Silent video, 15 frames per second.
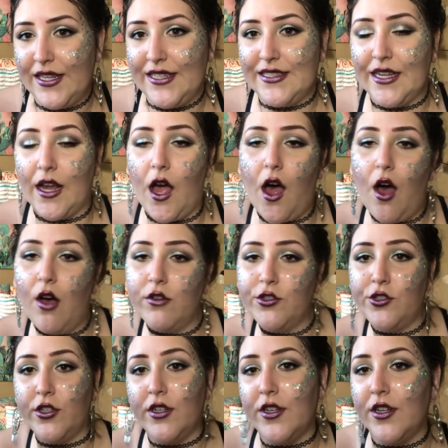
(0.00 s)
he's like oh
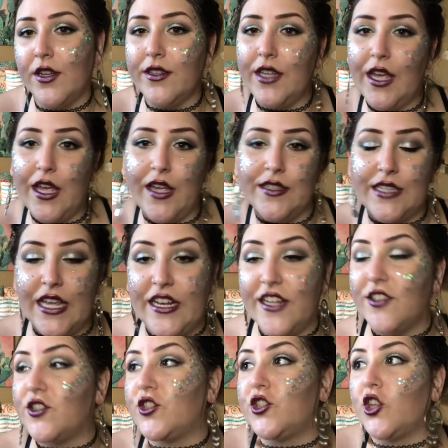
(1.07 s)
sugar yes and
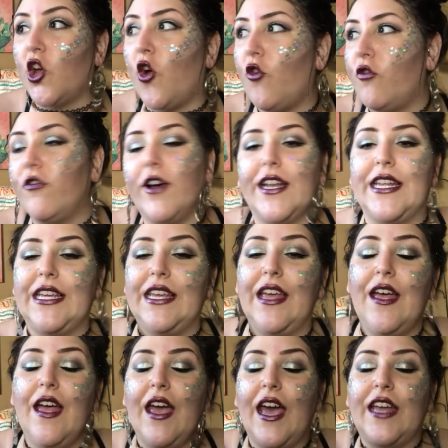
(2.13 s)
it's so funny
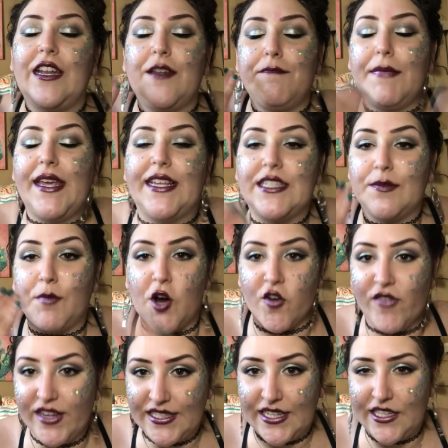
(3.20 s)
and it makes
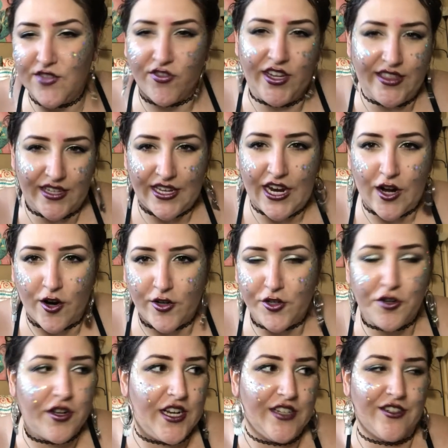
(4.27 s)
perfect sense for like the
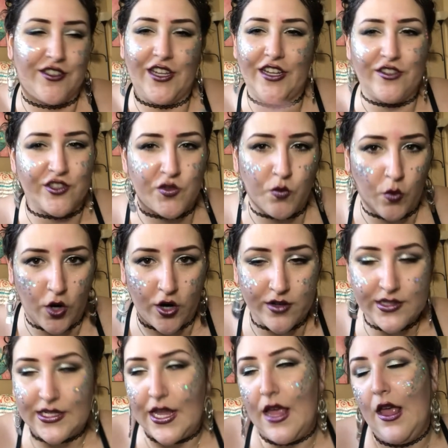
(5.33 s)
character and it just it just
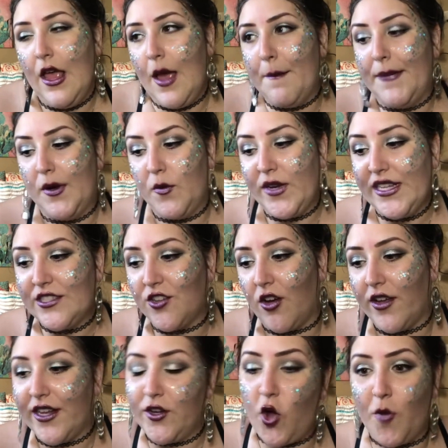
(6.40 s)
works but when he's
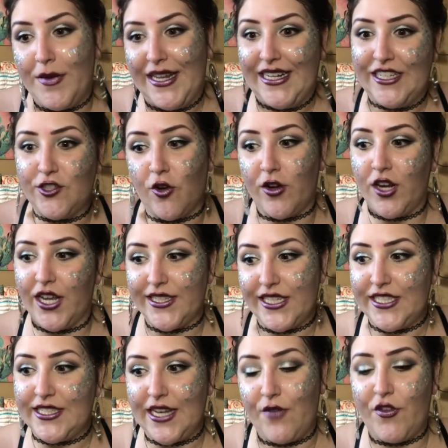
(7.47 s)
talking normally and he's talking like
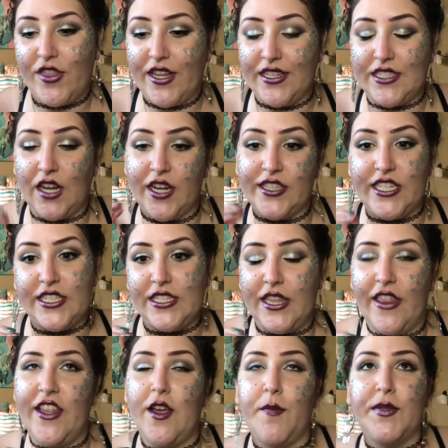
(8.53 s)
this and everything's like this
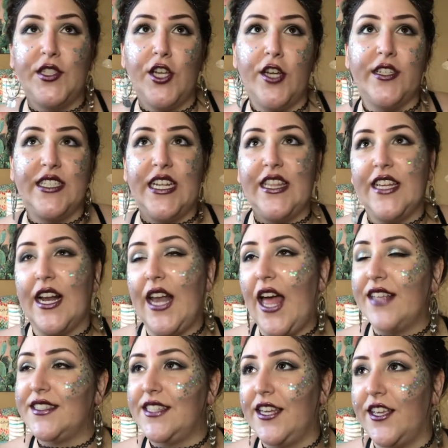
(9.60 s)
and the absurdity and the
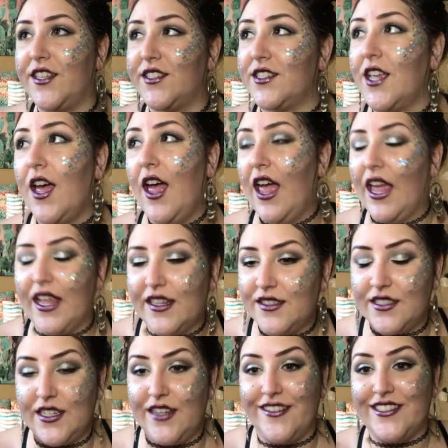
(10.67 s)
glaciers
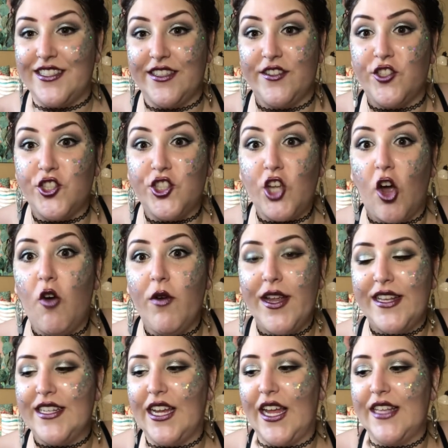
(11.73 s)
and it's so
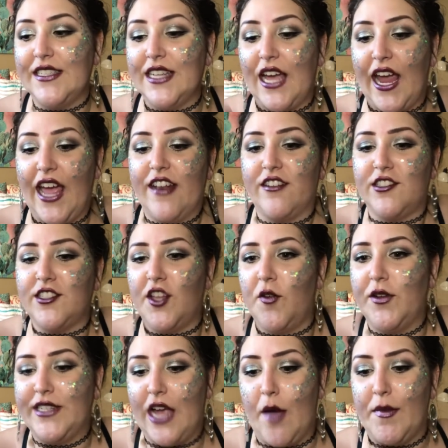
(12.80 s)
intense i had to
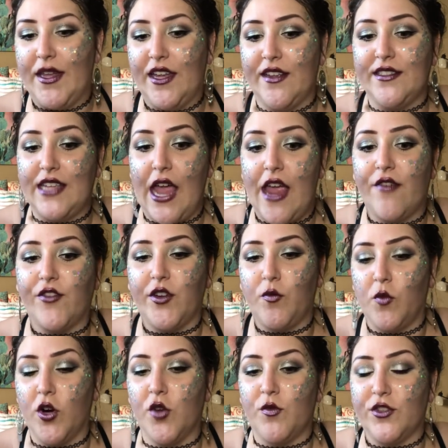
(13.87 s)
slow it down because every
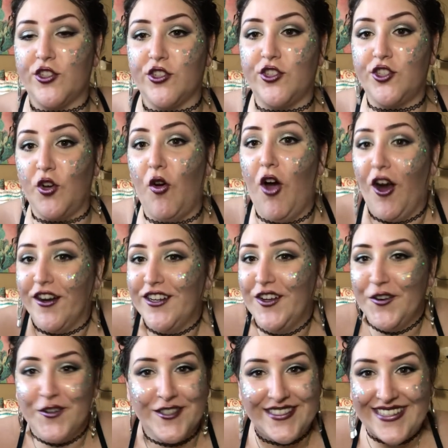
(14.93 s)
word was just so hard to
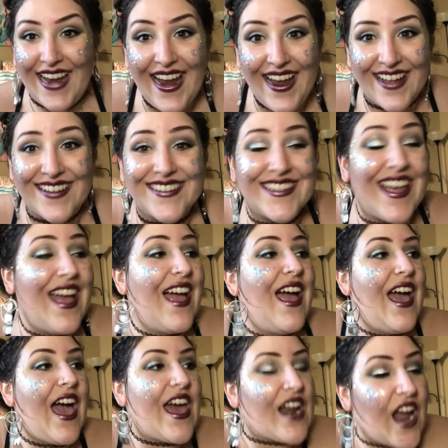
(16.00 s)
understand and
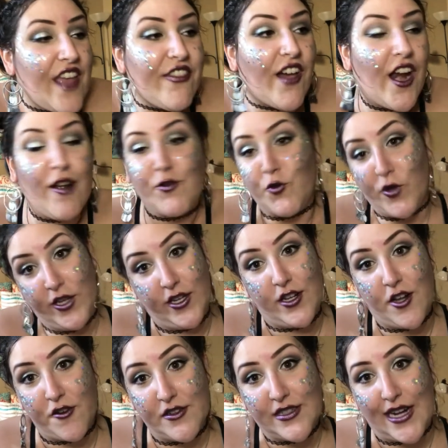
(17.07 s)
i thought i was really good at
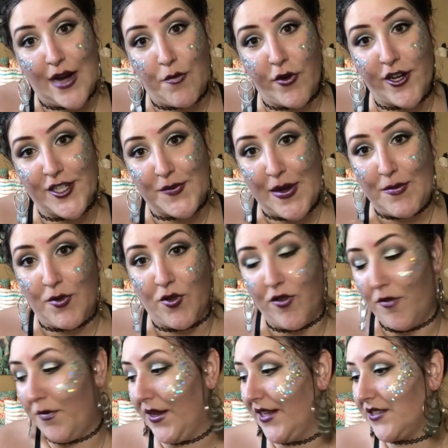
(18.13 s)
understanding british
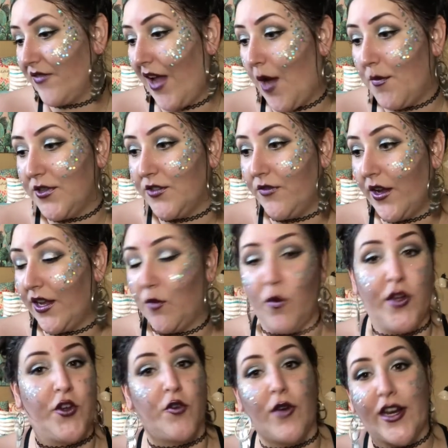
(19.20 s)
people because of how much fucking
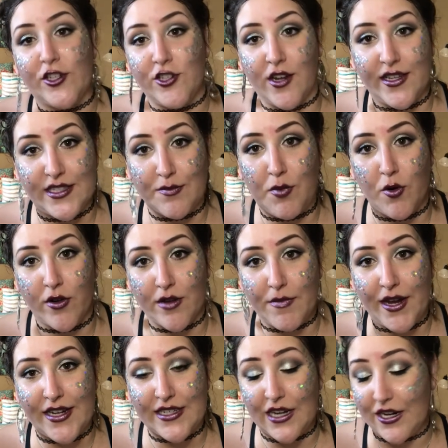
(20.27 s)
one direction i supported
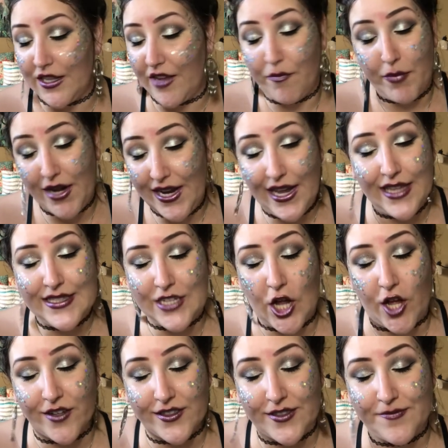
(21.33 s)
my entire life but i guess
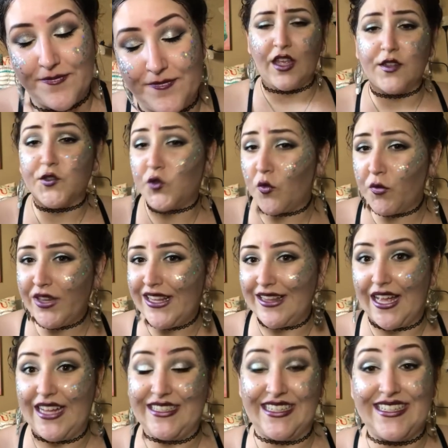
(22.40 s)
not so i'm really
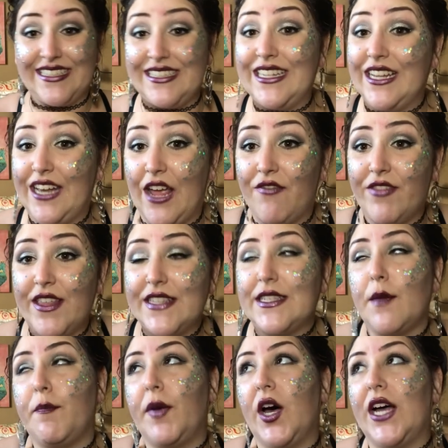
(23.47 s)
glad i didn't dnf this
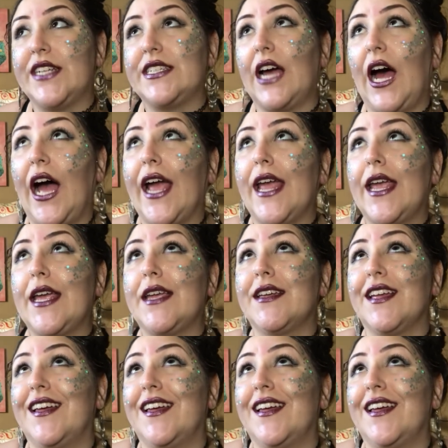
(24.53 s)
but i